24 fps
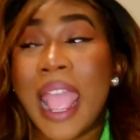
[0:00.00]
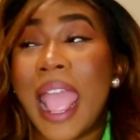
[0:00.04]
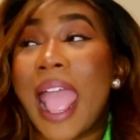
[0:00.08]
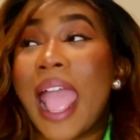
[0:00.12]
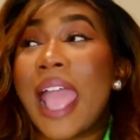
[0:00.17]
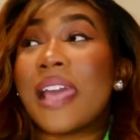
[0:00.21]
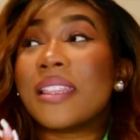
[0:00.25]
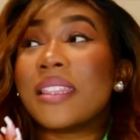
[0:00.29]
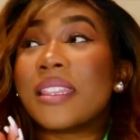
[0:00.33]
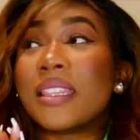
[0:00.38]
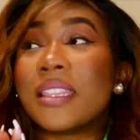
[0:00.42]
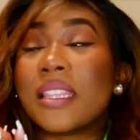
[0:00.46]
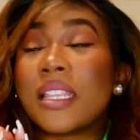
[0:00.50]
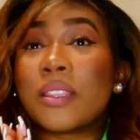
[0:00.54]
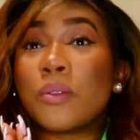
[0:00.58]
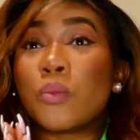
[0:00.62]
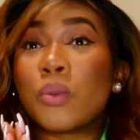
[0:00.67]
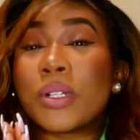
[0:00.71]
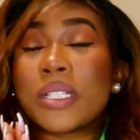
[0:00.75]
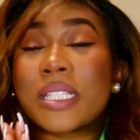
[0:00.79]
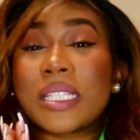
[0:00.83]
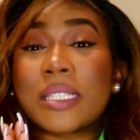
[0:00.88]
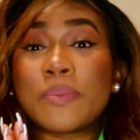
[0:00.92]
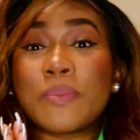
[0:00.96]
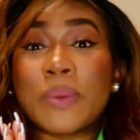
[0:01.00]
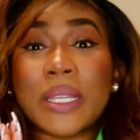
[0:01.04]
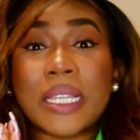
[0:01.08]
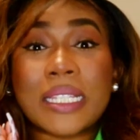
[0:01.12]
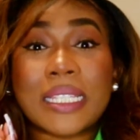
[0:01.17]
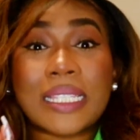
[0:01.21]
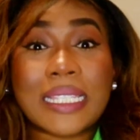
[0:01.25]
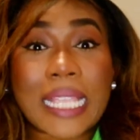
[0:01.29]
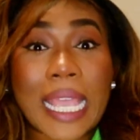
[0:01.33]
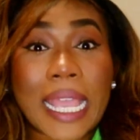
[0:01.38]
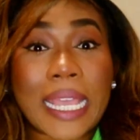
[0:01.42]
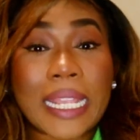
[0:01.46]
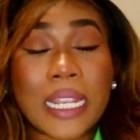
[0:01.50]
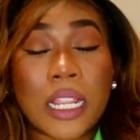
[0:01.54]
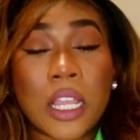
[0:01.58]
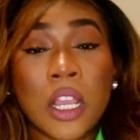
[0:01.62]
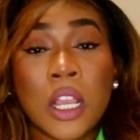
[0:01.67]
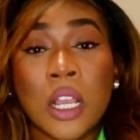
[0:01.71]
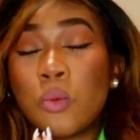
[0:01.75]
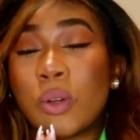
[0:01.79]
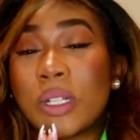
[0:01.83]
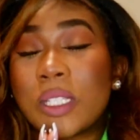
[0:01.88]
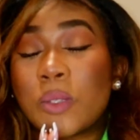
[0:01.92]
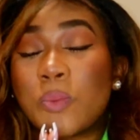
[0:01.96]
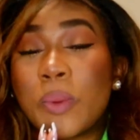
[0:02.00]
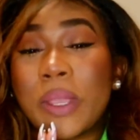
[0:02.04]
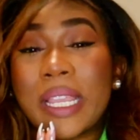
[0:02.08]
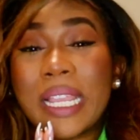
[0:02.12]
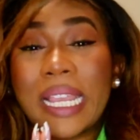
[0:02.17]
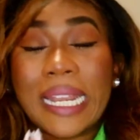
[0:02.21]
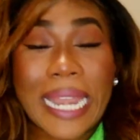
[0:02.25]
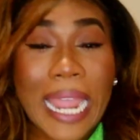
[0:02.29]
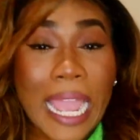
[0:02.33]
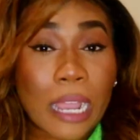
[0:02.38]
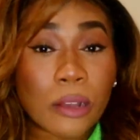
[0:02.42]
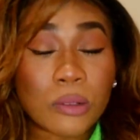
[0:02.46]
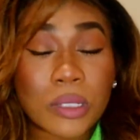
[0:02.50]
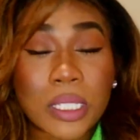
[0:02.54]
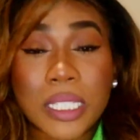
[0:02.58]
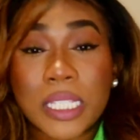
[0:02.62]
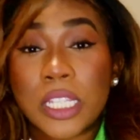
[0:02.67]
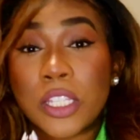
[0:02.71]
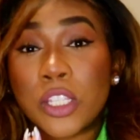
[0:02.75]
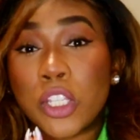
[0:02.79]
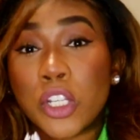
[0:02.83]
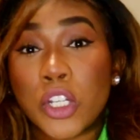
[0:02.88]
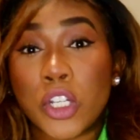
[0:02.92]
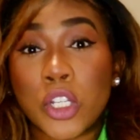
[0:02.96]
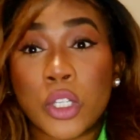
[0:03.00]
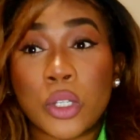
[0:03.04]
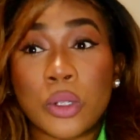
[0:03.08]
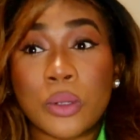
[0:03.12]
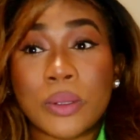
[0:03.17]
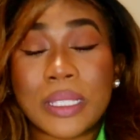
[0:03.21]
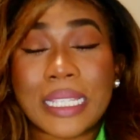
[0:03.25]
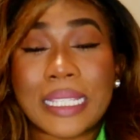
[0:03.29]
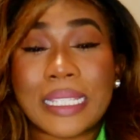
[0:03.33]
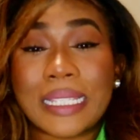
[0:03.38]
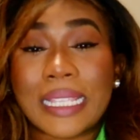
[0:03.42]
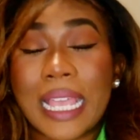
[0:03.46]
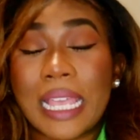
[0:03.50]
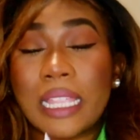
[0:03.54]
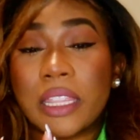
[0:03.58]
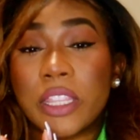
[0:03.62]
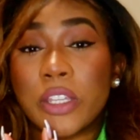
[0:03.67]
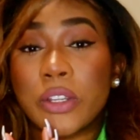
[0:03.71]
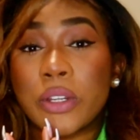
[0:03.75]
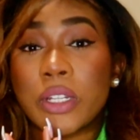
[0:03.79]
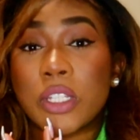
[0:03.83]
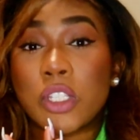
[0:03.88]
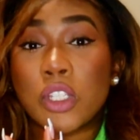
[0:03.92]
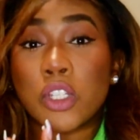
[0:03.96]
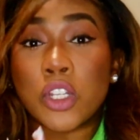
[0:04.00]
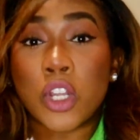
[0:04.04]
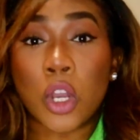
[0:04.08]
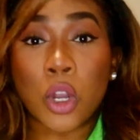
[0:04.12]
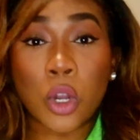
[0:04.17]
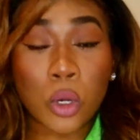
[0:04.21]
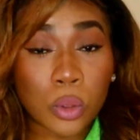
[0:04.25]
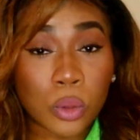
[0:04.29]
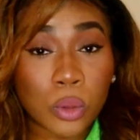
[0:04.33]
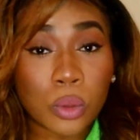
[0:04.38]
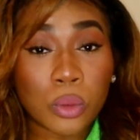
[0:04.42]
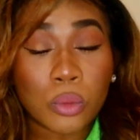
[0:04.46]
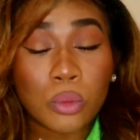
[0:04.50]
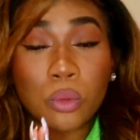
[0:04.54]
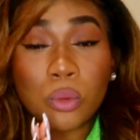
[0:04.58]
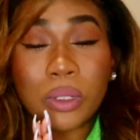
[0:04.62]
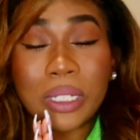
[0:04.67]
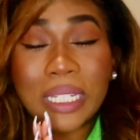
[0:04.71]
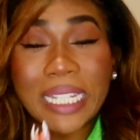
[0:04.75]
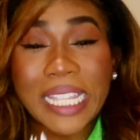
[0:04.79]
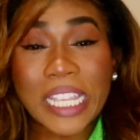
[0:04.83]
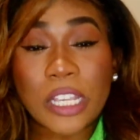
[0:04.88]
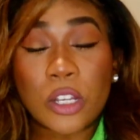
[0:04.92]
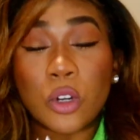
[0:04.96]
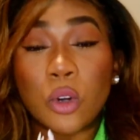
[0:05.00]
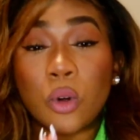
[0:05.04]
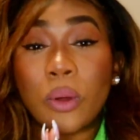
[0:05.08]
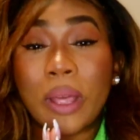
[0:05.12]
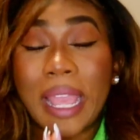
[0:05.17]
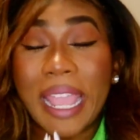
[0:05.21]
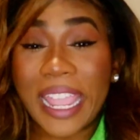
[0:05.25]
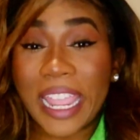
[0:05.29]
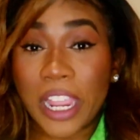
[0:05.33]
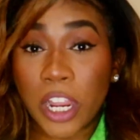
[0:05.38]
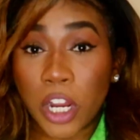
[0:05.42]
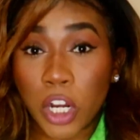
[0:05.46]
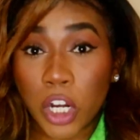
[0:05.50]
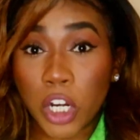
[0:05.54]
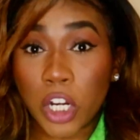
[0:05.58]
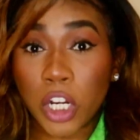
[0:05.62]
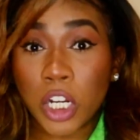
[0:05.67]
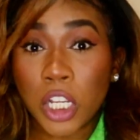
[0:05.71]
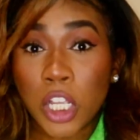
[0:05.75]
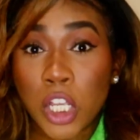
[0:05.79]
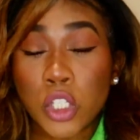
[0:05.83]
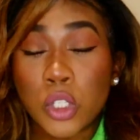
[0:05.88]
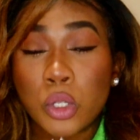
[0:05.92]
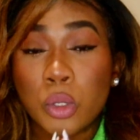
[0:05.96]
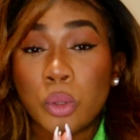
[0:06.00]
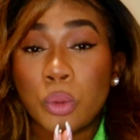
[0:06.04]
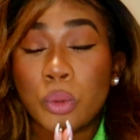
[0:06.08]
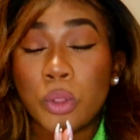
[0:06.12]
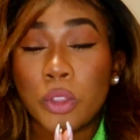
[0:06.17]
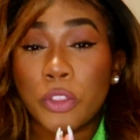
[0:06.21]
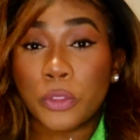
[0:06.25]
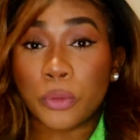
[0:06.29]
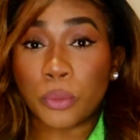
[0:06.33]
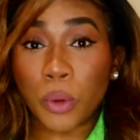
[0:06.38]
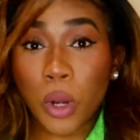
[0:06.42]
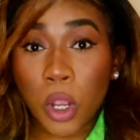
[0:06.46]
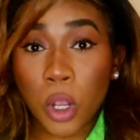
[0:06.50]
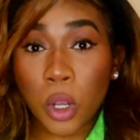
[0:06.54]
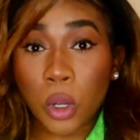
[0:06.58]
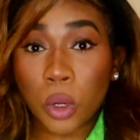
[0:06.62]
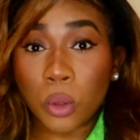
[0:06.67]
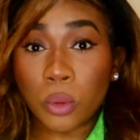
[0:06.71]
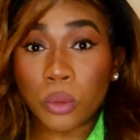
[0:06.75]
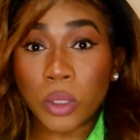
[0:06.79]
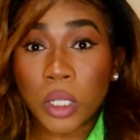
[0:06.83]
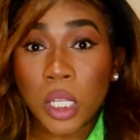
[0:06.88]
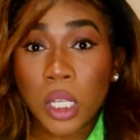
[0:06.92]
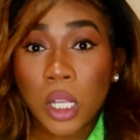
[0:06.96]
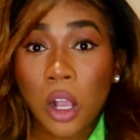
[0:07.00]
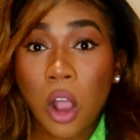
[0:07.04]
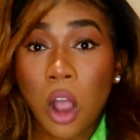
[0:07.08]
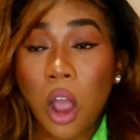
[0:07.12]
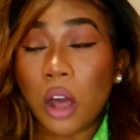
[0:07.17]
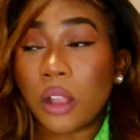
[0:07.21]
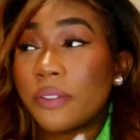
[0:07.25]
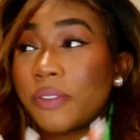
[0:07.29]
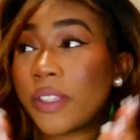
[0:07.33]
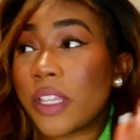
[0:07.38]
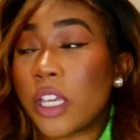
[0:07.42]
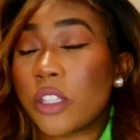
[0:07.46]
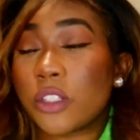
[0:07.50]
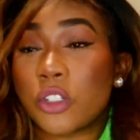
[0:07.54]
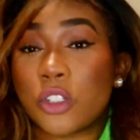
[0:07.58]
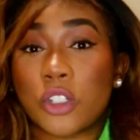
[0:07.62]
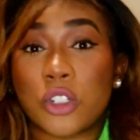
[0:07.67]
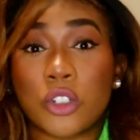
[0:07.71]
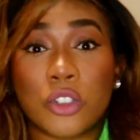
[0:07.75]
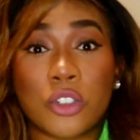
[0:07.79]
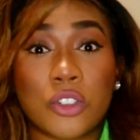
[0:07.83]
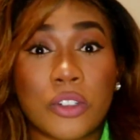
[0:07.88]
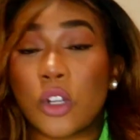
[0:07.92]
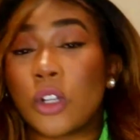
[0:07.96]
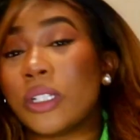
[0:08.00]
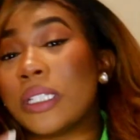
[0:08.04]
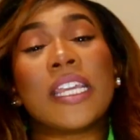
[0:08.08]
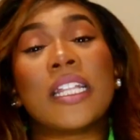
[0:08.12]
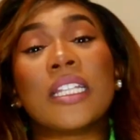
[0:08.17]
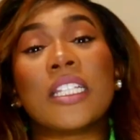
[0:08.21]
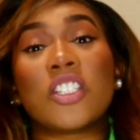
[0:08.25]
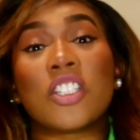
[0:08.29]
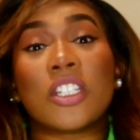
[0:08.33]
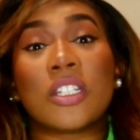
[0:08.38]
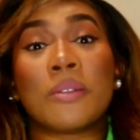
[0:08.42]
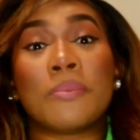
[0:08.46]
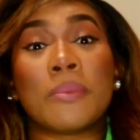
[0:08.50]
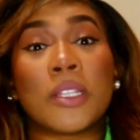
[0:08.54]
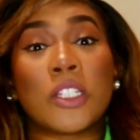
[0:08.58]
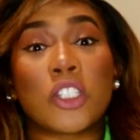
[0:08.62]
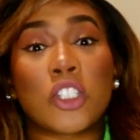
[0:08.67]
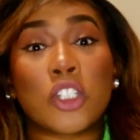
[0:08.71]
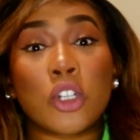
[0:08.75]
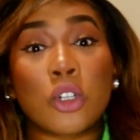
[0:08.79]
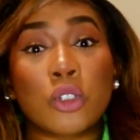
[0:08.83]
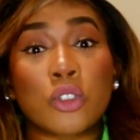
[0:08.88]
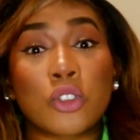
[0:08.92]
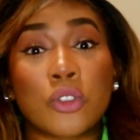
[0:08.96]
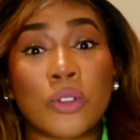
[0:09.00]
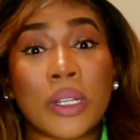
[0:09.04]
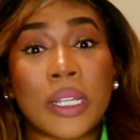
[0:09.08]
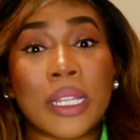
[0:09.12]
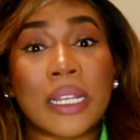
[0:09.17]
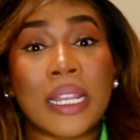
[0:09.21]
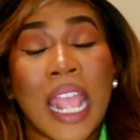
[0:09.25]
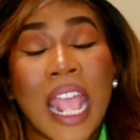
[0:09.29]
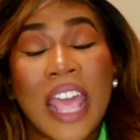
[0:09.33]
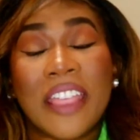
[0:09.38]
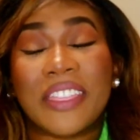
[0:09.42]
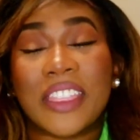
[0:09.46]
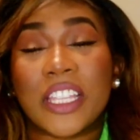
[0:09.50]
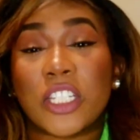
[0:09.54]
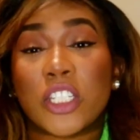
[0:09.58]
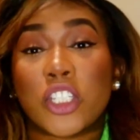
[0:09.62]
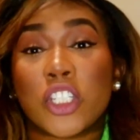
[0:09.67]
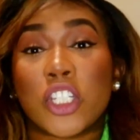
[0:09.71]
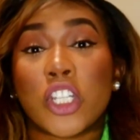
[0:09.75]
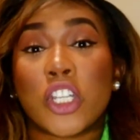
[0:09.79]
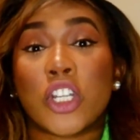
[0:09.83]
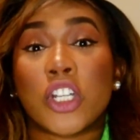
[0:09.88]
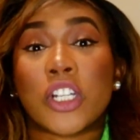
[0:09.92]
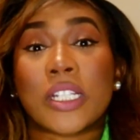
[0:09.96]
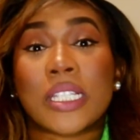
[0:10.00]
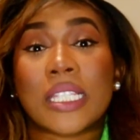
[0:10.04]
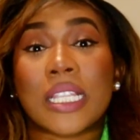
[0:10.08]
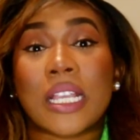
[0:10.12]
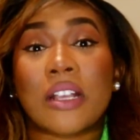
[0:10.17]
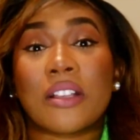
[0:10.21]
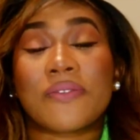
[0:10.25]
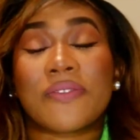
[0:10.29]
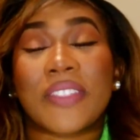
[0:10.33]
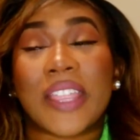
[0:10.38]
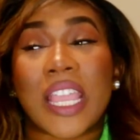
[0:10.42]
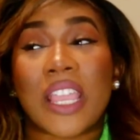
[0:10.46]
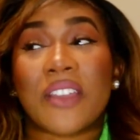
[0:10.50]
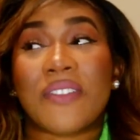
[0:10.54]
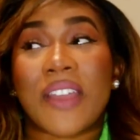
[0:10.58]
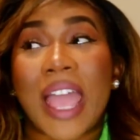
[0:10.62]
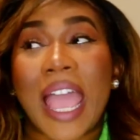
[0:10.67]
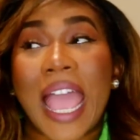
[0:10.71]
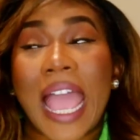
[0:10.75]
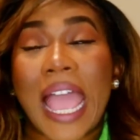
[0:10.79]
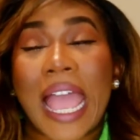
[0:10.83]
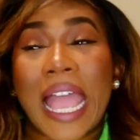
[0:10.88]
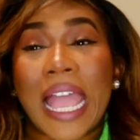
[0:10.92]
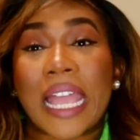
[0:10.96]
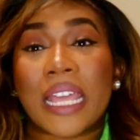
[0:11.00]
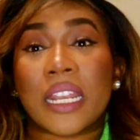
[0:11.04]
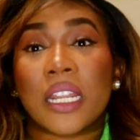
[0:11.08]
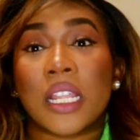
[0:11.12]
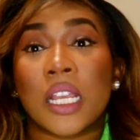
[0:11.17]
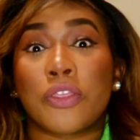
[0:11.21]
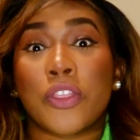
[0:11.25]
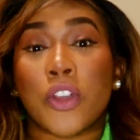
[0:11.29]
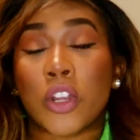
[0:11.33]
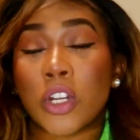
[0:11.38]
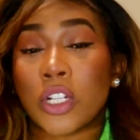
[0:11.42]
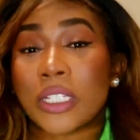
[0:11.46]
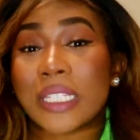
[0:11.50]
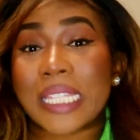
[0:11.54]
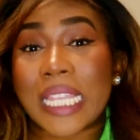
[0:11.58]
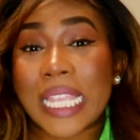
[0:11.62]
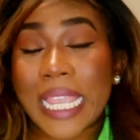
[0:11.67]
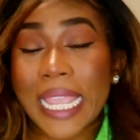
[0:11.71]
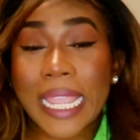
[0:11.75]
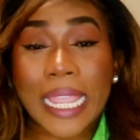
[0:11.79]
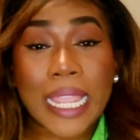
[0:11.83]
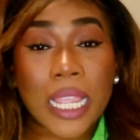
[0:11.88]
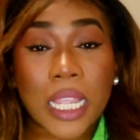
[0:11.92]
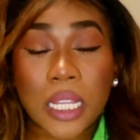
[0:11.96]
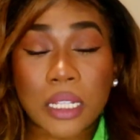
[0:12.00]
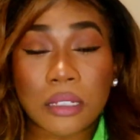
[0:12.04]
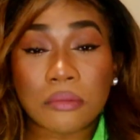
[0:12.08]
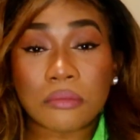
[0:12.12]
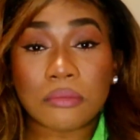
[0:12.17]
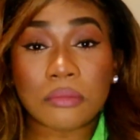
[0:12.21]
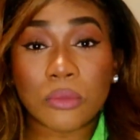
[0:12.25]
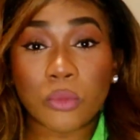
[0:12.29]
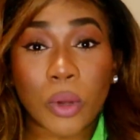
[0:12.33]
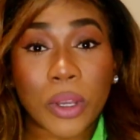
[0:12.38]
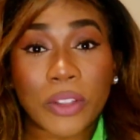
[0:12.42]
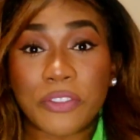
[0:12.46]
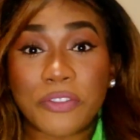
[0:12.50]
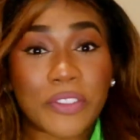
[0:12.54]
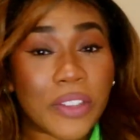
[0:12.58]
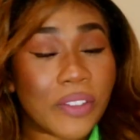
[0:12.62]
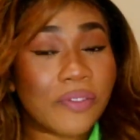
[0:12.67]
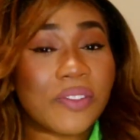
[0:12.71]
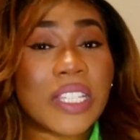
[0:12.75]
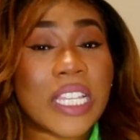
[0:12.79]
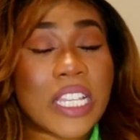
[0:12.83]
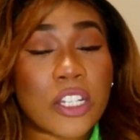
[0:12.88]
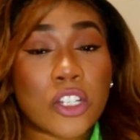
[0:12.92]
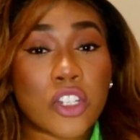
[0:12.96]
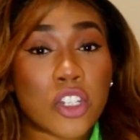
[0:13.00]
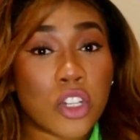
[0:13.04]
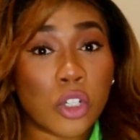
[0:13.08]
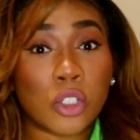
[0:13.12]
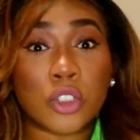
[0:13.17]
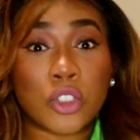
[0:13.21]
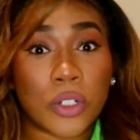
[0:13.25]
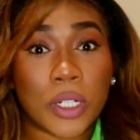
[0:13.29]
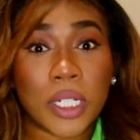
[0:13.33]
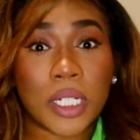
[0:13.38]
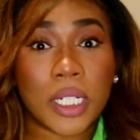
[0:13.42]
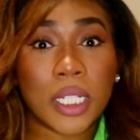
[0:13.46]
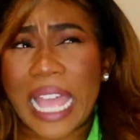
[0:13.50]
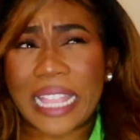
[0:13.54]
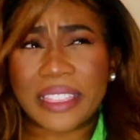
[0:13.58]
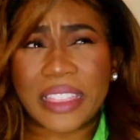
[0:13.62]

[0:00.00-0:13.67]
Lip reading: And what's being said, what's being announced in the news is that there is no legal heir to the throne. All of the other children are illegitimate children. That she herself, they've had 15 children.